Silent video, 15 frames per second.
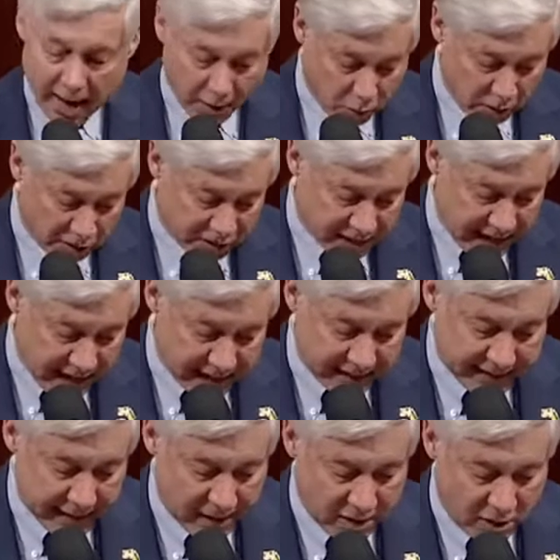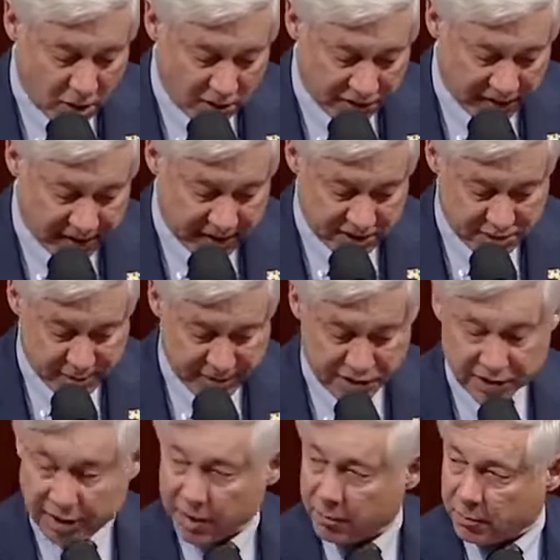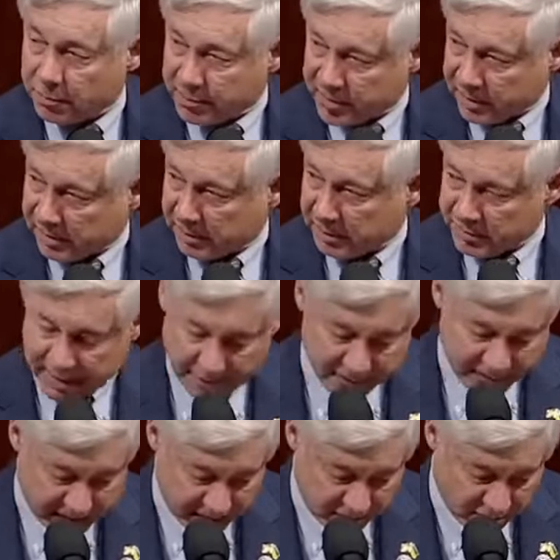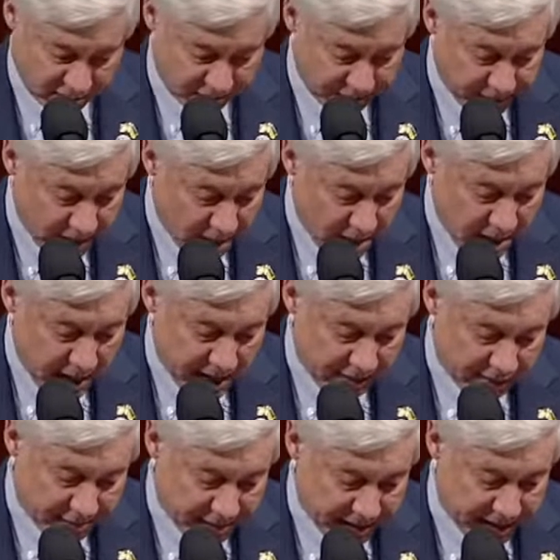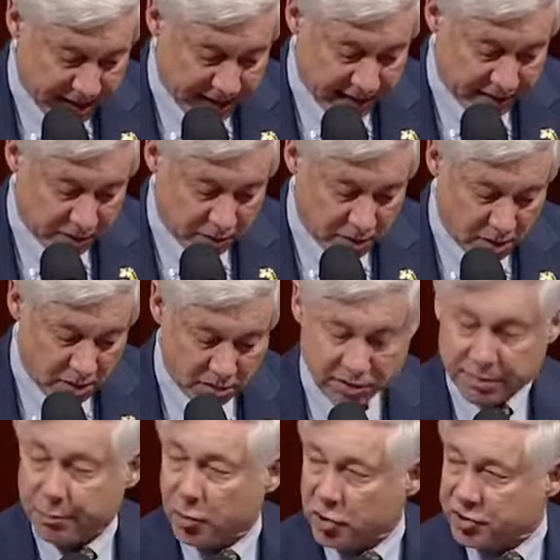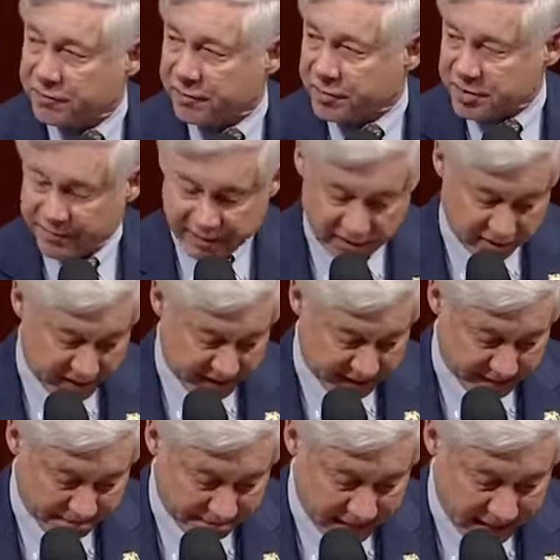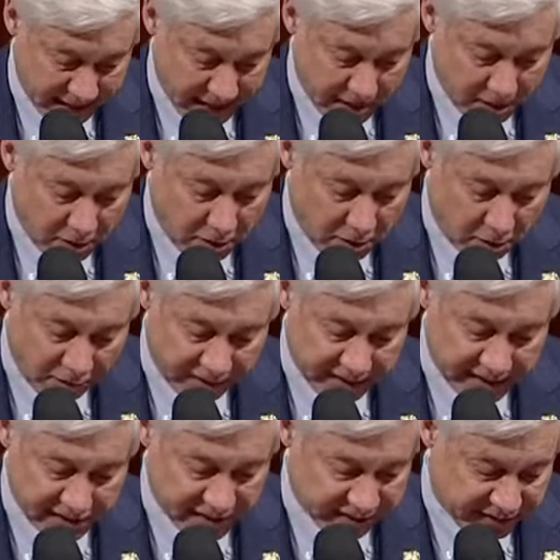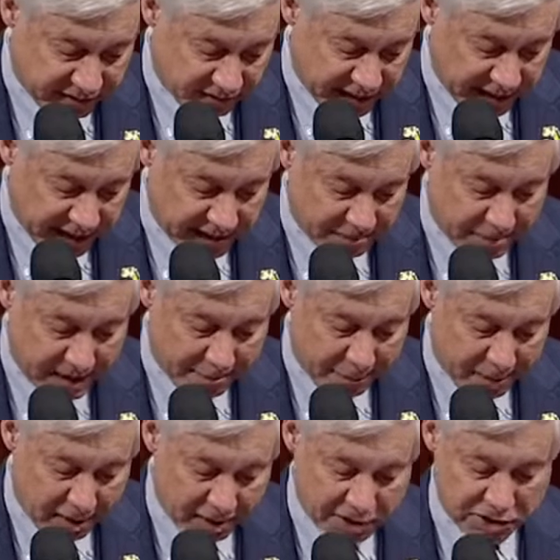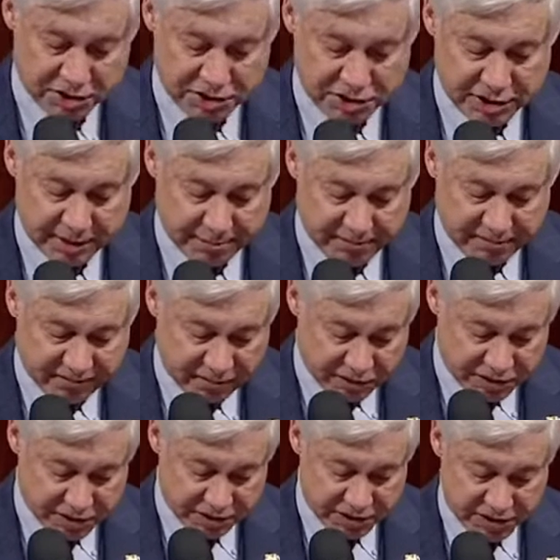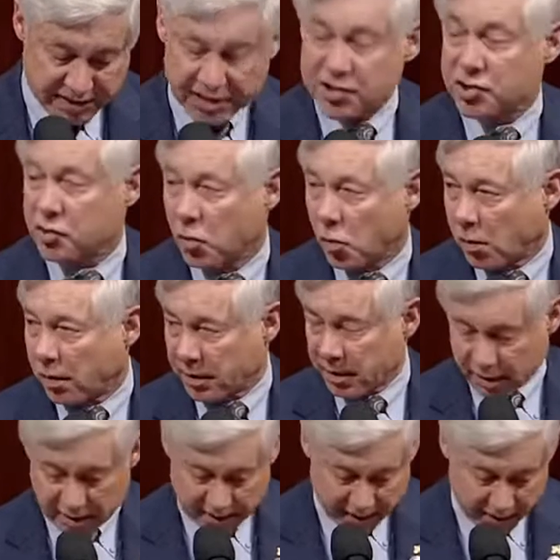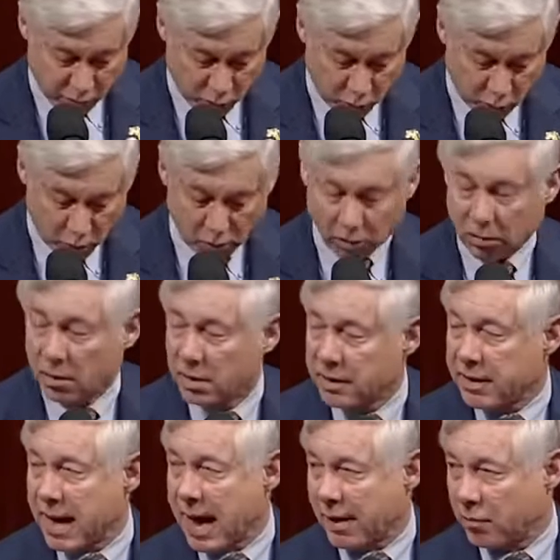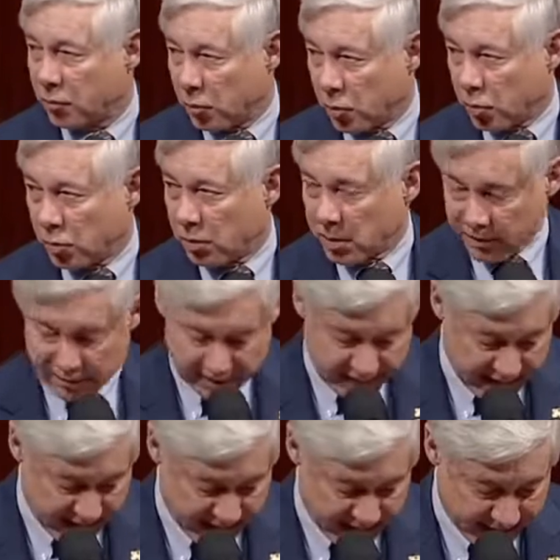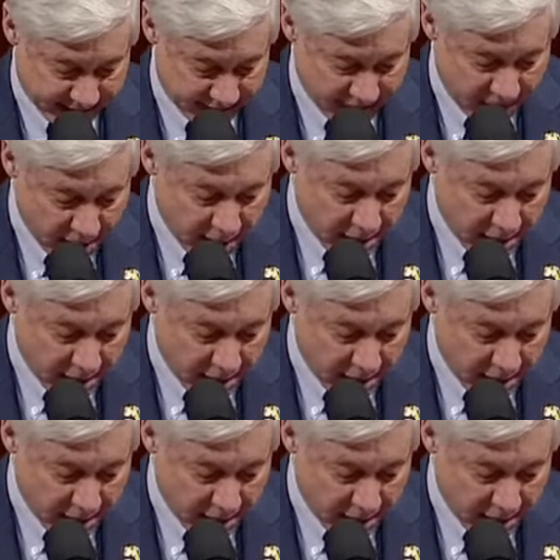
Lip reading: I worked daily on all things Michigan, particularly with Debbie Dingell, and we've been hitting the road to push for civility. Hopefully, civility and bipartisanship versus discord can rule, not rue the day.